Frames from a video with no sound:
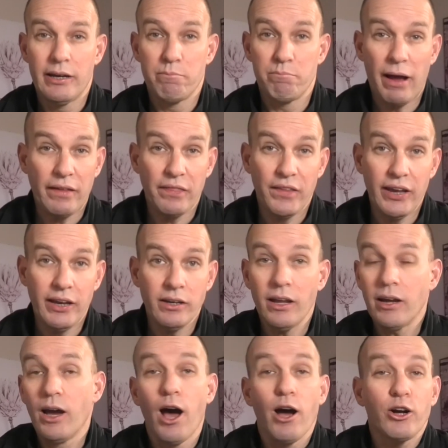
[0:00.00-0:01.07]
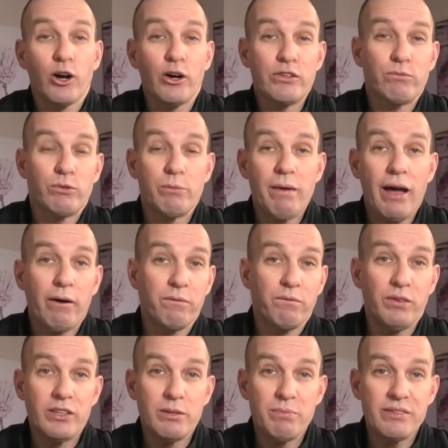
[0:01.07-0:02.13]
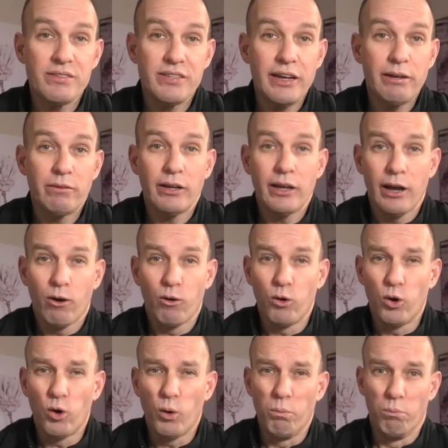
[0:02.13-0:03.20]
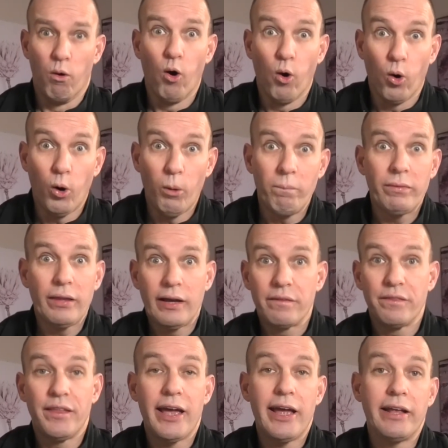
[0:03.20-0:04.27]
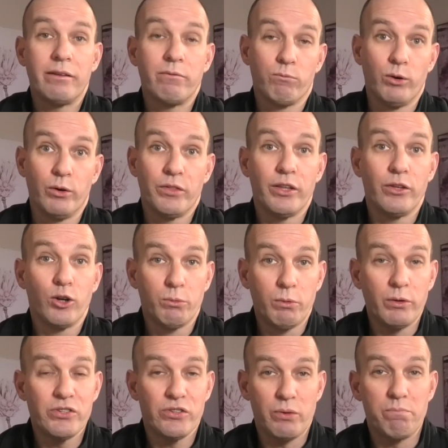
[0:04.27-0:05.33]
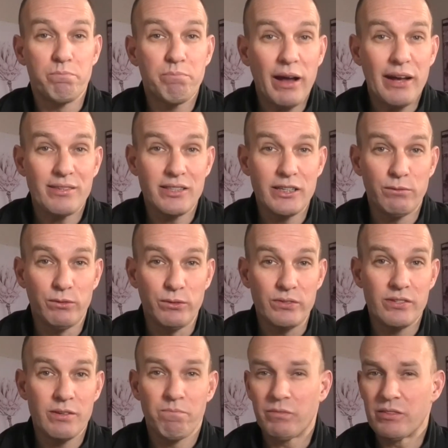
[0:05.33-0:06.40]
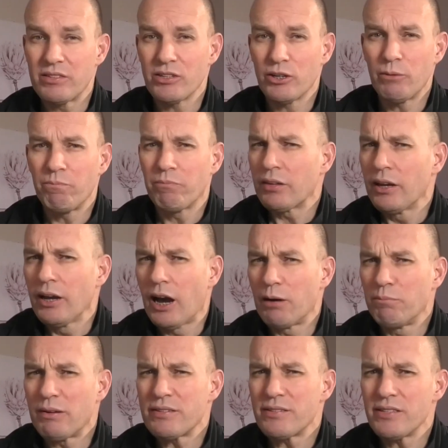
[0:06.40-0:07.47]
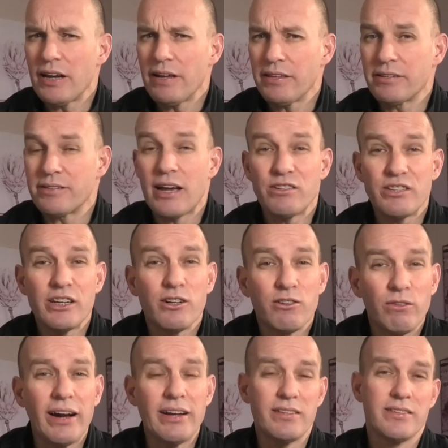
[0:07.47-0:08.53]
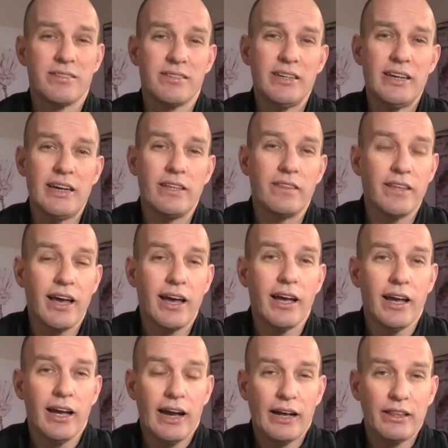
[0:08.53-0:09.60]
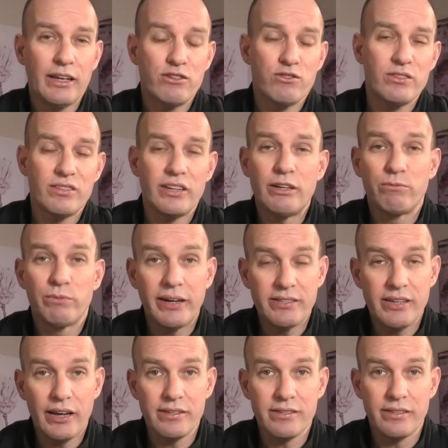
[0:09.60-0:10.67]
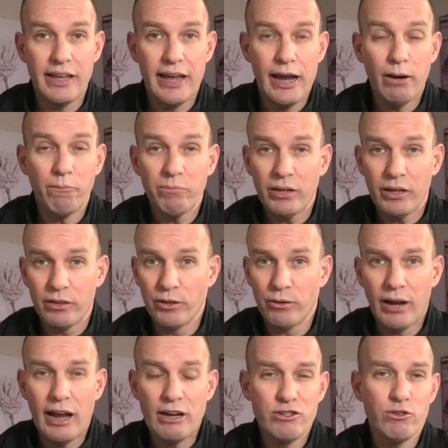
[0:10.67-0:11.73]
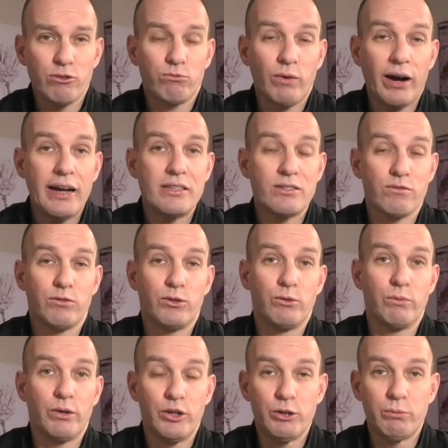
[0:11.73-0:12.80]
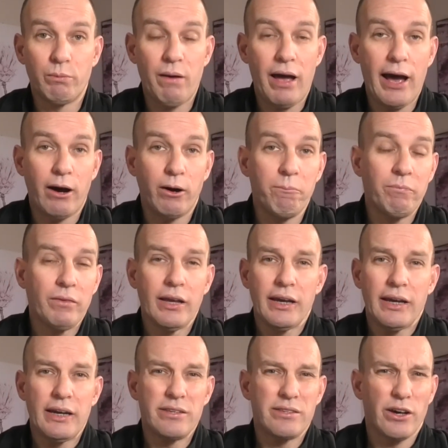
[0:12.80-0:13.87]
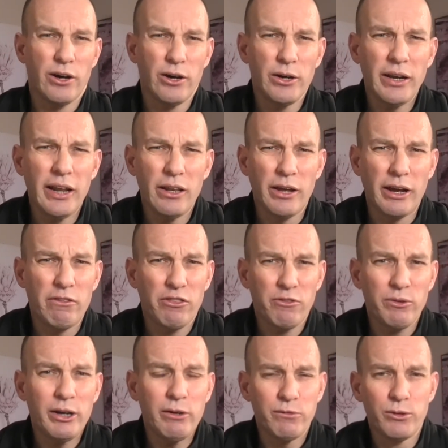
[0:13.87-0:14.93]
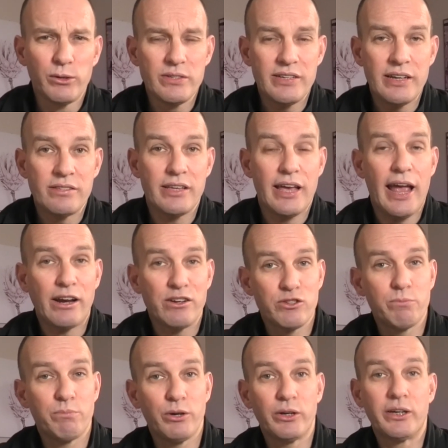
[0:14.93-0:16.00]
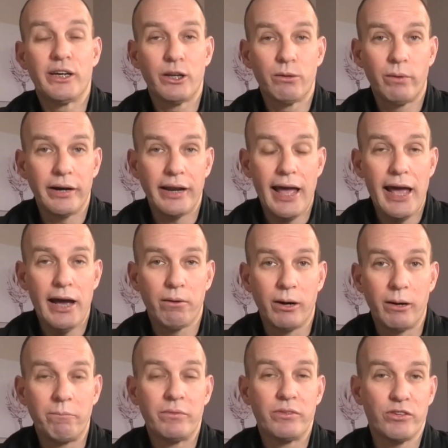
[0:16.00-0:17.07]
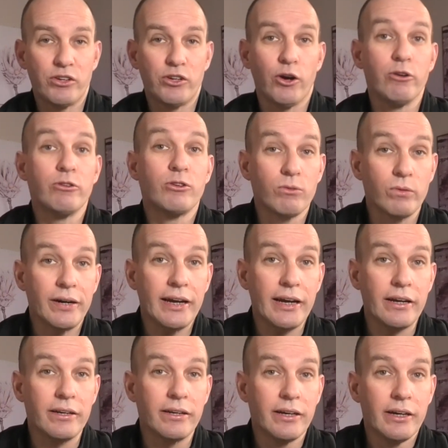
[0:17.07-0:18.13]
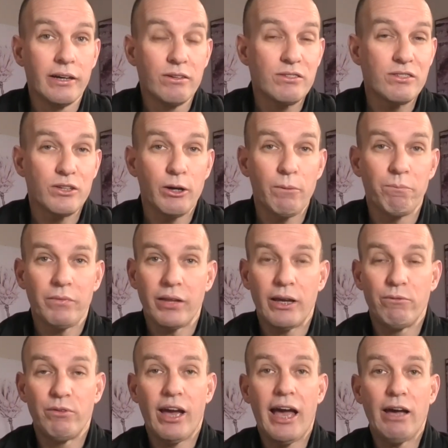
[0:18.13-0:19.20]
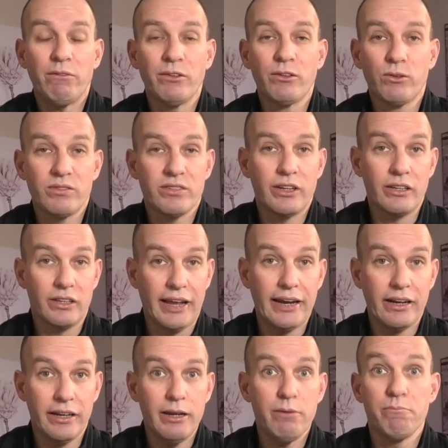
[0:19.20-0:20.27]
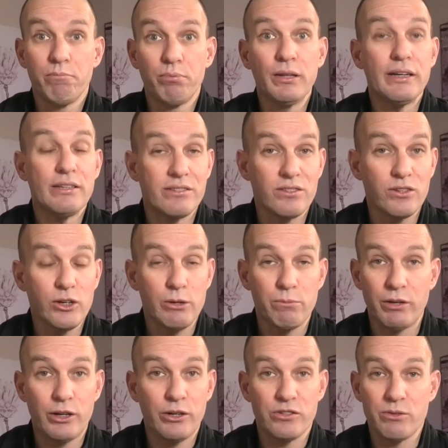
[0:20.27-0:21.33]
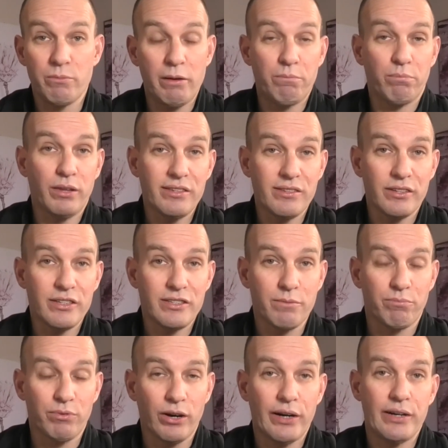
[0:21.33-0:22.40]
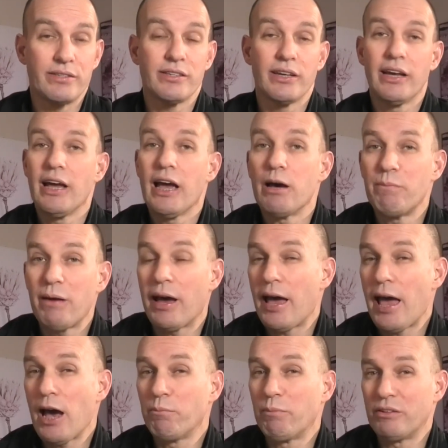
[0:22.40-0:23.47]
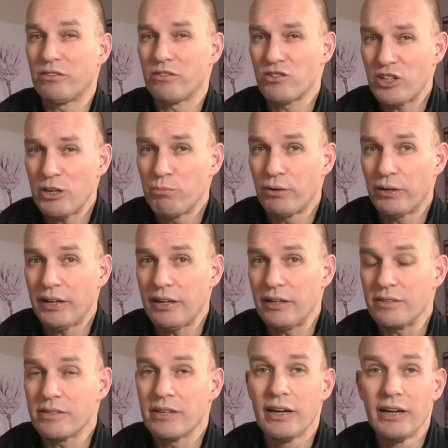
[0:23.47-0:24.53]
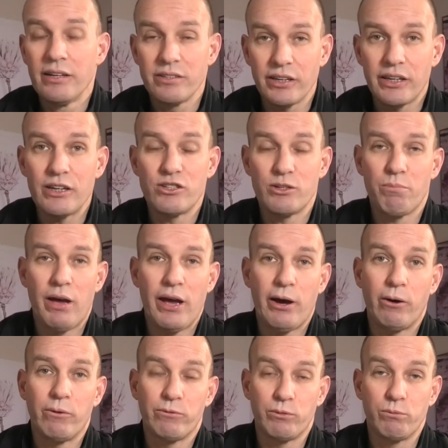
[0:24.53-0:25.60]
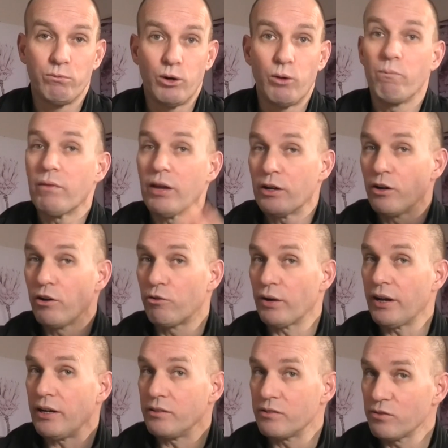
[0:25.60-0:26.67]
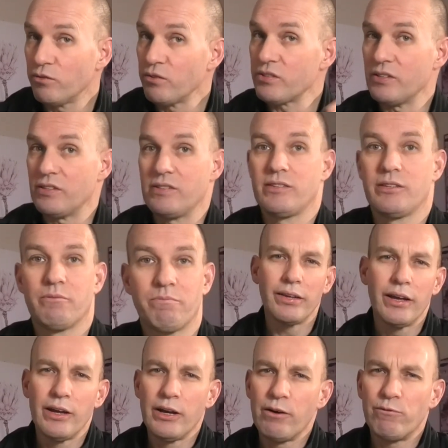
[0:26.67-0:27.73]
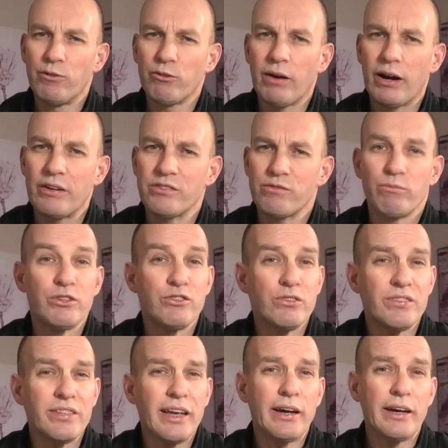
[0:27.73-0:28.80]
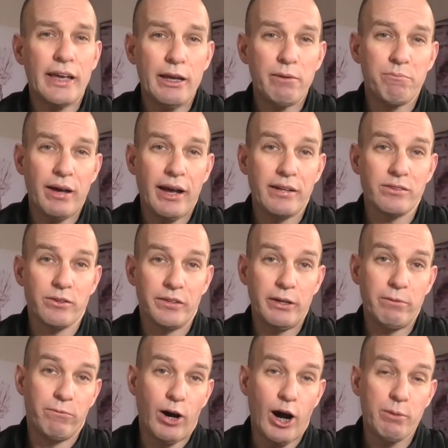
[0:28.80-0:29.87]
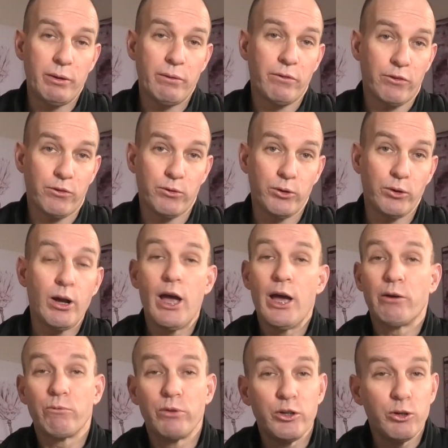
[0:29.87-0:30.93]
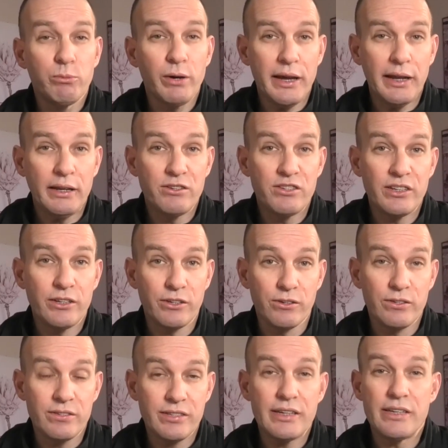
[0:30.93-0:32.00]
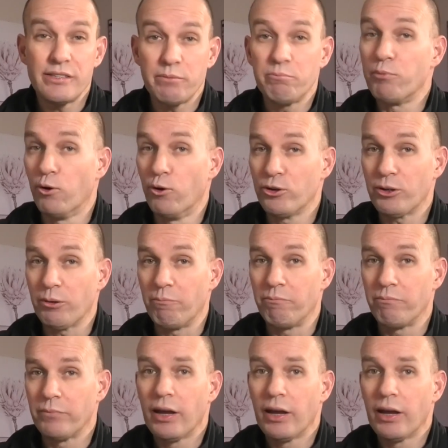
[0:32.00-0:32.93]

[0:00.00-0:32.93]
Back then, costs were about 50% or more than the normal sort of base levels. So I must say that it's actually great to see that electricity retailers now, their actual rates for renewable power is only like 3 to 4 cents extra per kilowatt hour to go green. So if you haven't looked at it lately, please do, because you'll be pleasantly surprised about how much cheaper it is to get your power from, green sources. For us, reducing our impact on the environment through renewable energy use is important.